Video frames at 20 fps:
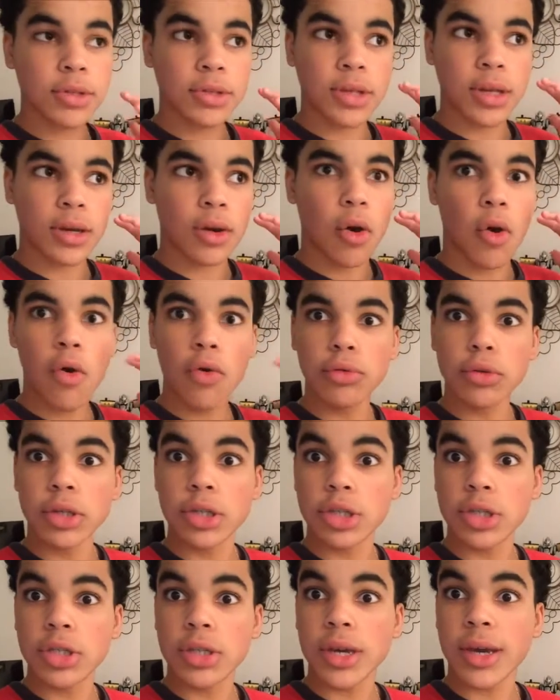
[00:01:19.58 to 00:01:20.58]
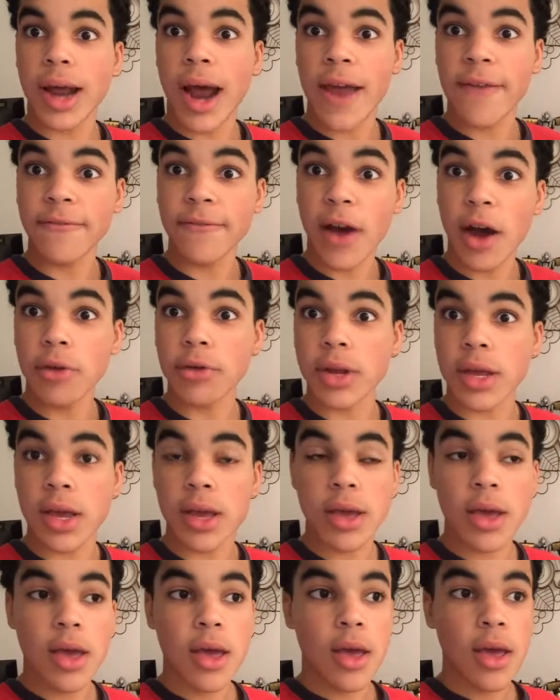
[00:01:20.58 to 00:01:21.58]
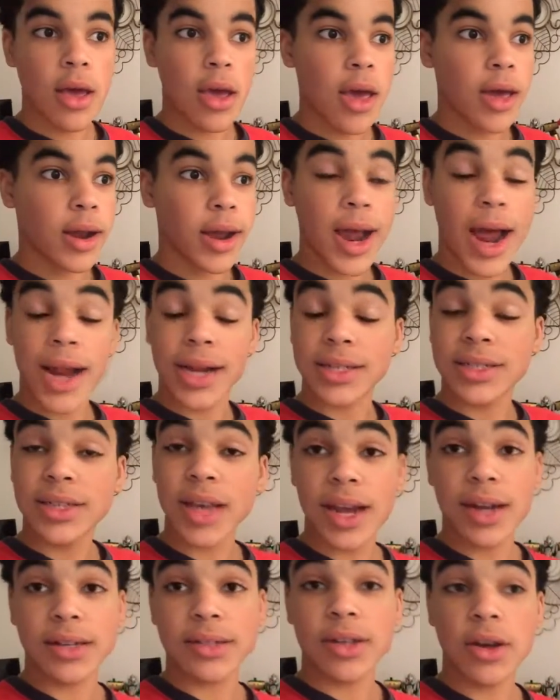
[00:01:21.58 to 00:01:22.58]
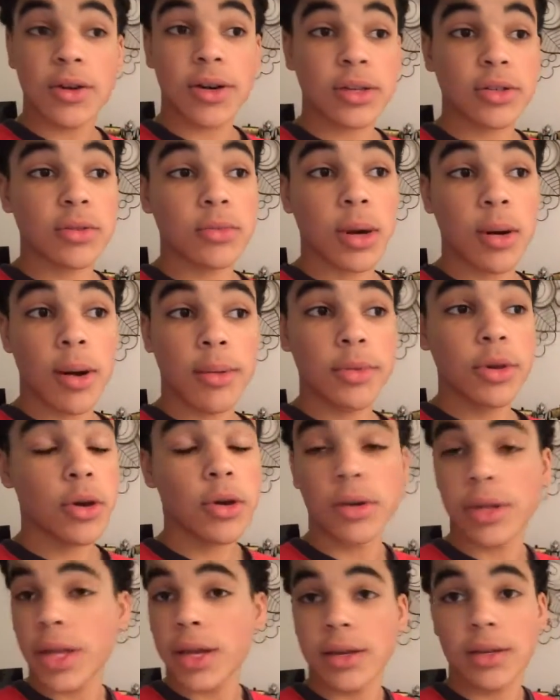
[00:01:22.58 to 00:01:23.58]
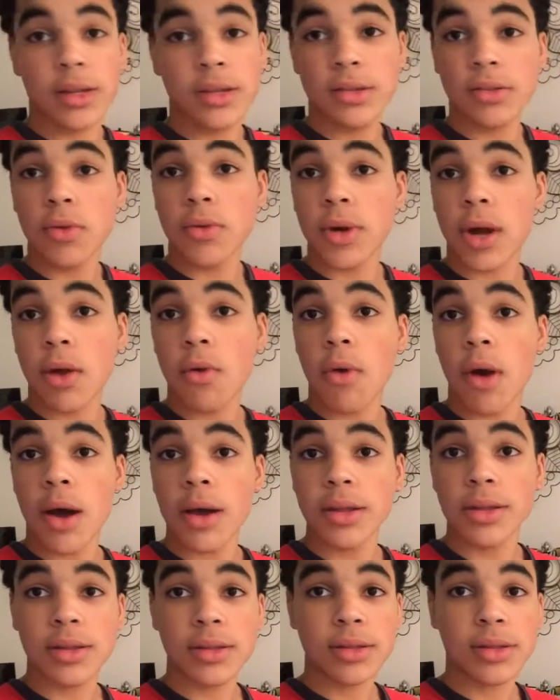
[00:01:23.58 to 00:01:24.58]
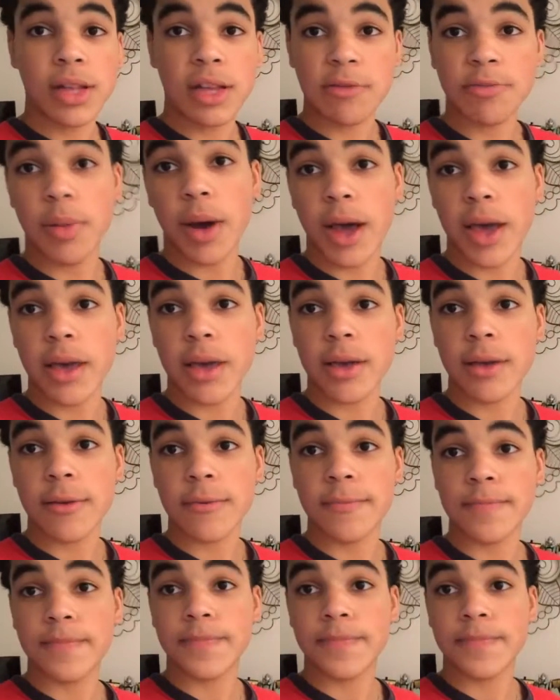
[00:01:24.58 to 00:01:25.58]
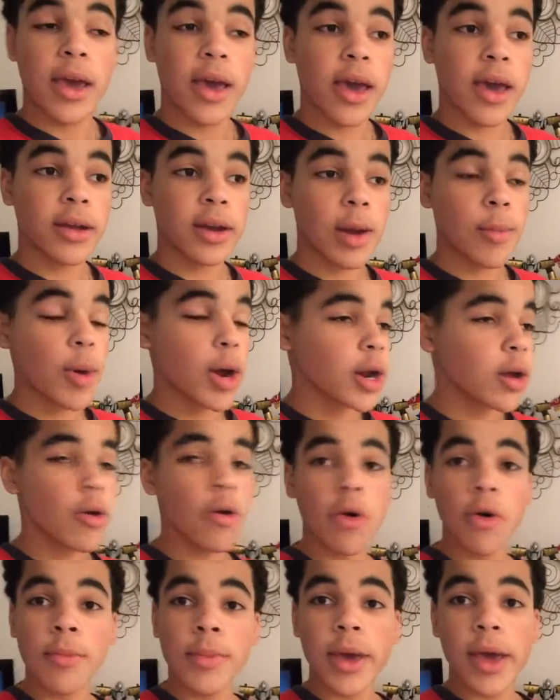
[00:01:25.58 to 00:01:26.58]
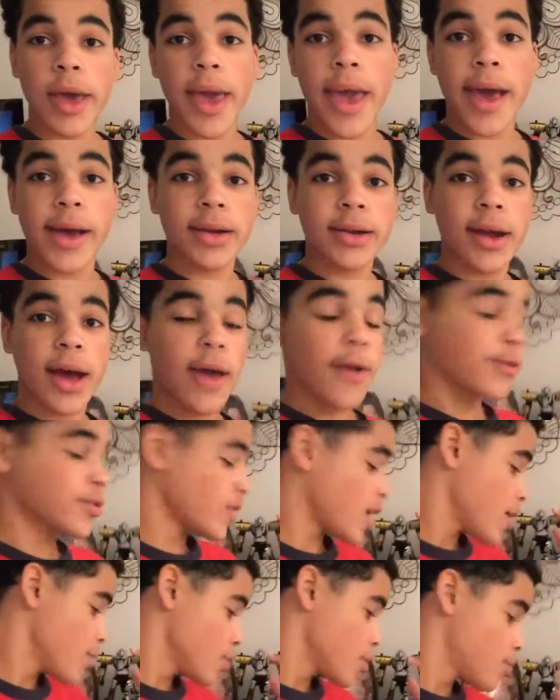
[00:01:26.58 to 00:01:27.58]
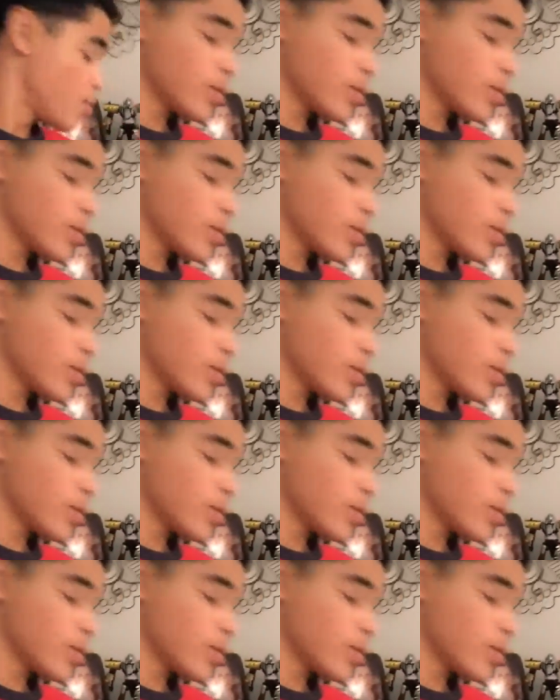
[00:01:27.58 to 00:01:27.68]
like, holy shit, I found it, and I got excited as hell, and I told my mom, yo, like this is the one I want, let's buy it. And I brought it home, and I was able to